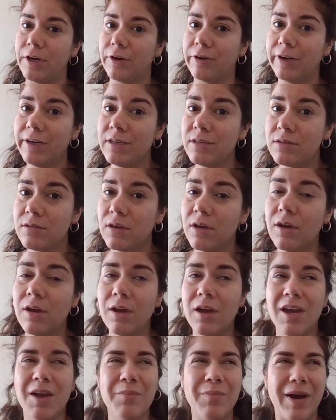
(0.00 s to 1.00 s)
theories,
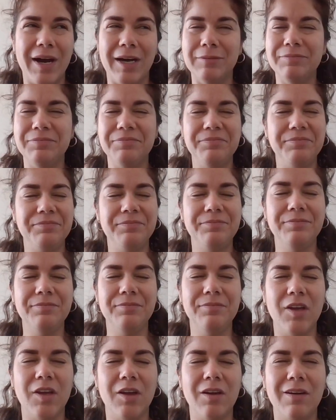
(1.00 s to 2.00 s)
but
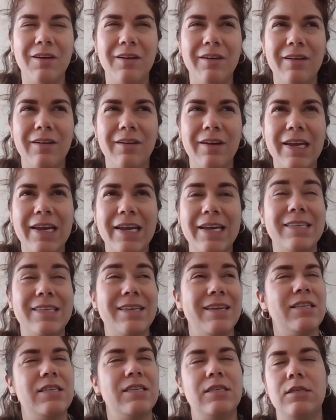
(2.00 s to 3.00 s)

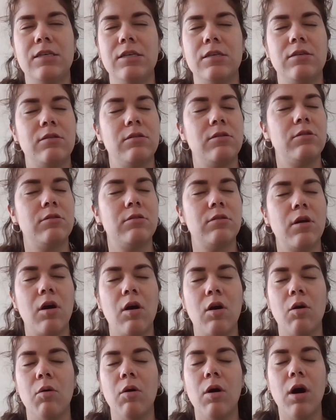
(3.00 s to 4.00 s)
it's just
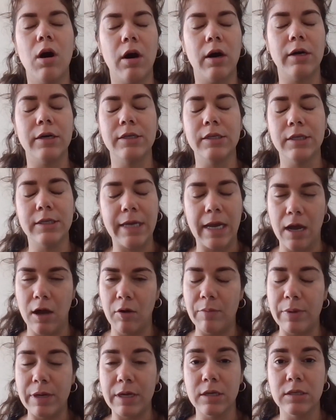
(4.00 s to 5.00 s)
so hard to
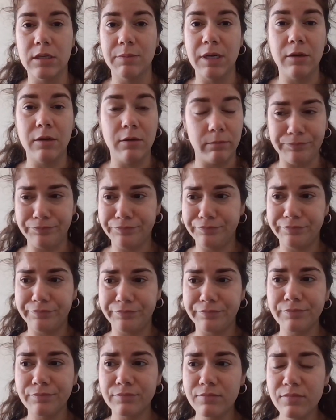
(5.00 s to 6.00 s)
tell because, even
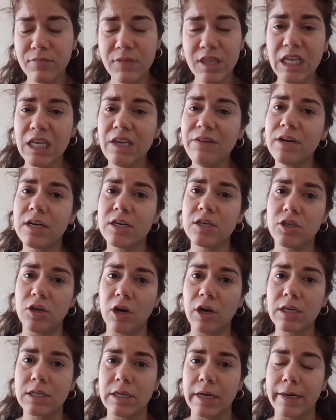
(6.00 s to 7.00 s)
as
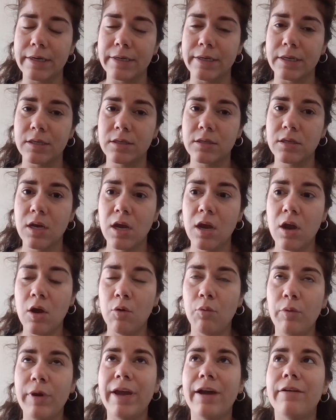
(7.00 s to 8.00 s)
shark scientists,
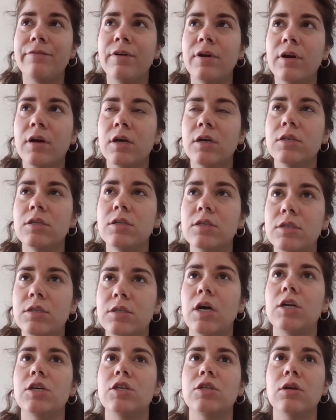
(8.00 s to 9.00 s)
we have
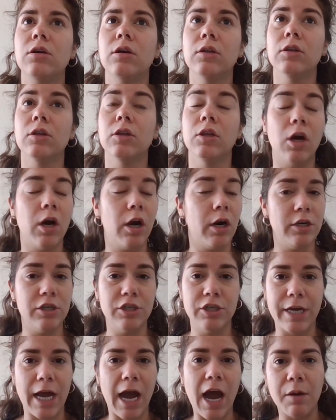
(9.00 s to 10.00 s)
such
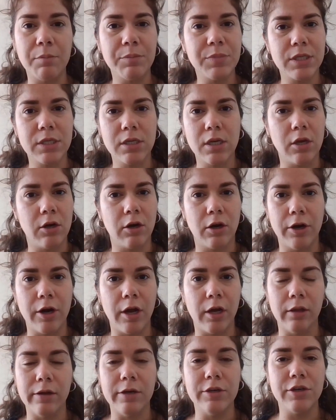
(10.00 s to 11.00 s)
large gaps in our
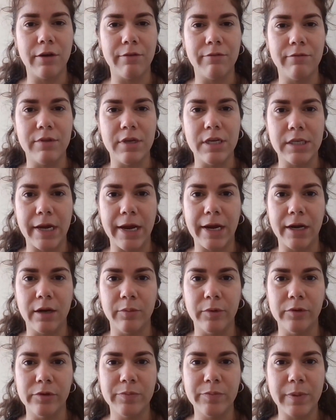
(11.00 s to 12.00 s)
knowledge of these
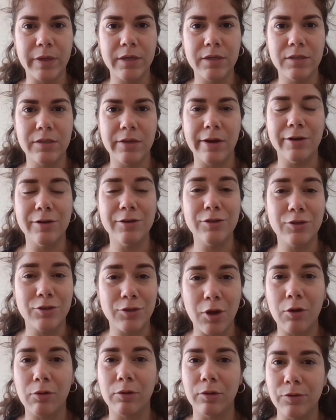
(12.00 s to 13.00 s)
animals because they are
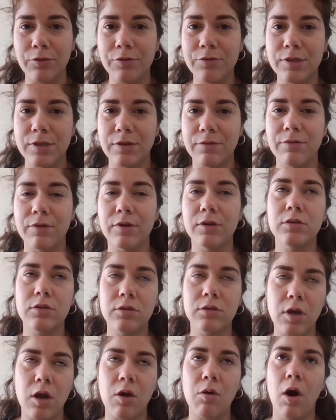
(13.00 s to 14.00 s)
so elusive. They're
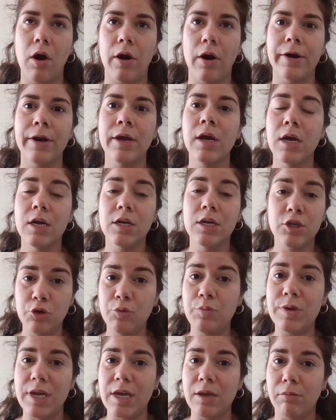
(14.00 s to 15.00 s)
so hard
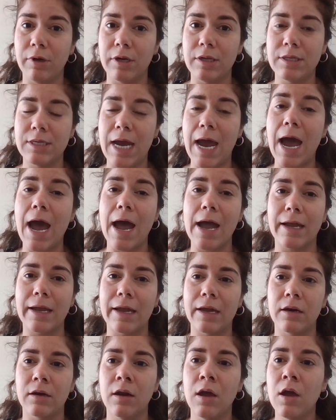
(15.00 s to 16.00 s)
to be able to tag,
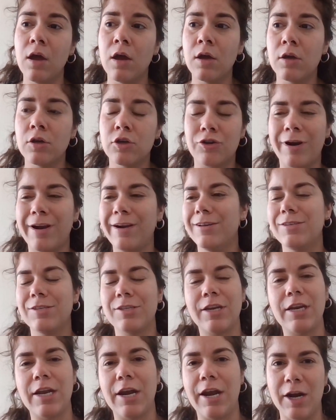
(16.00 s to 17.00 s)
and trying to
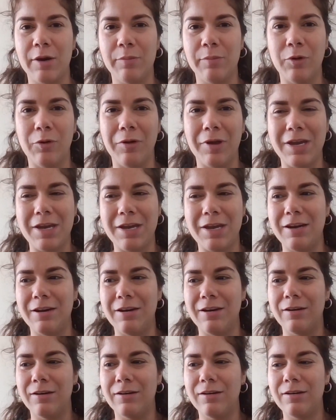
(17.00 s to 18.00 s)
study an animal
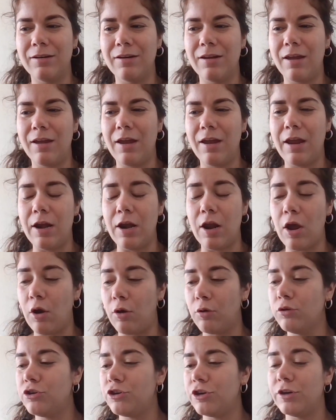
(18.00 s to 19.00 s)
in an
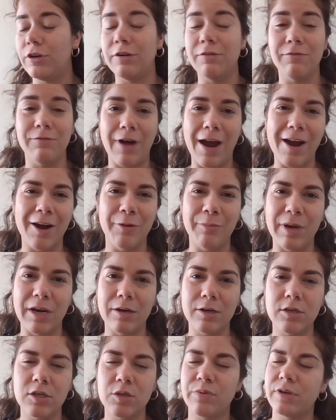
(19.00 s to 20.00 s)
ocean
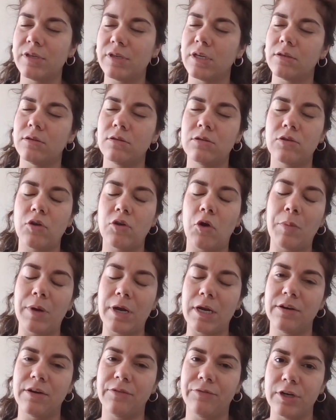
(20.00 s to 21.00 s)
environment just presents so
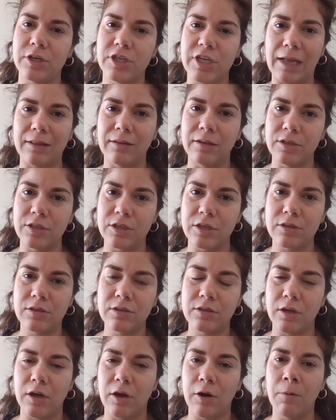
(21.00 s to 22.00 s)
many different
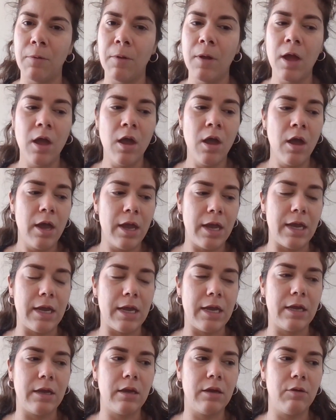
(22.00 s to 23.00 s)
challenges. So
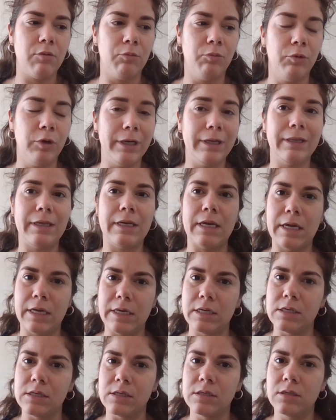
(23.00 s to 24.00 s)
it really
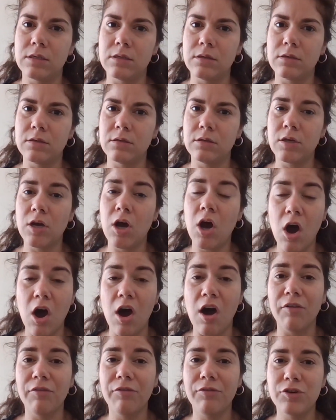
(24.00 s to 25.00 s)
is
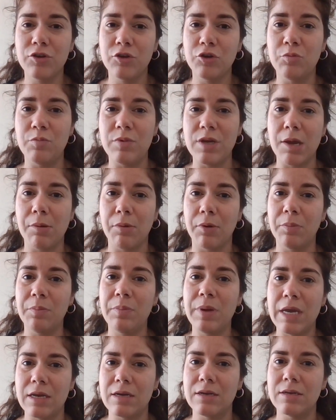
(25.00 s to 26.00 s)
tough to be able to
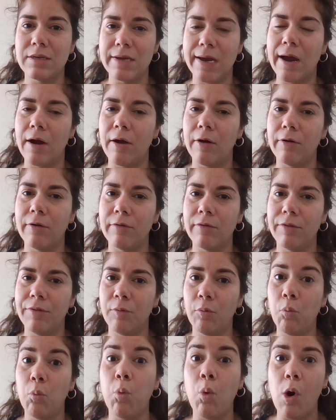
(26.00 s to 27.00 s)
pin down
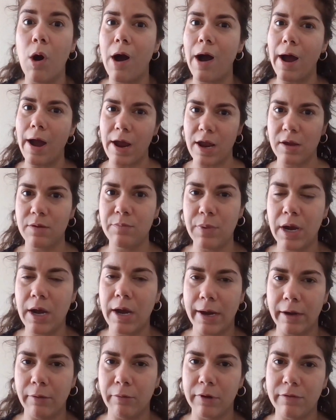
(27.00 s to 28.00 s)
the why
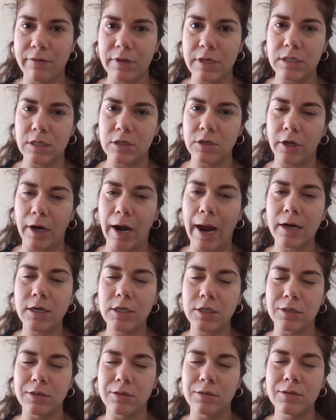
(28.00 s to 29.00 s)
behind one of these
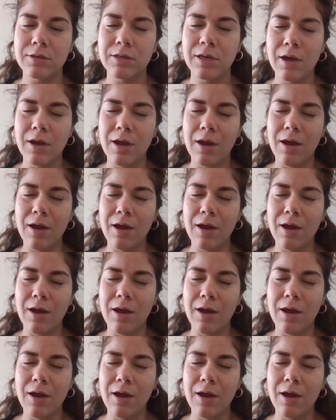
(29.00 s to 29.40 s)
interactions.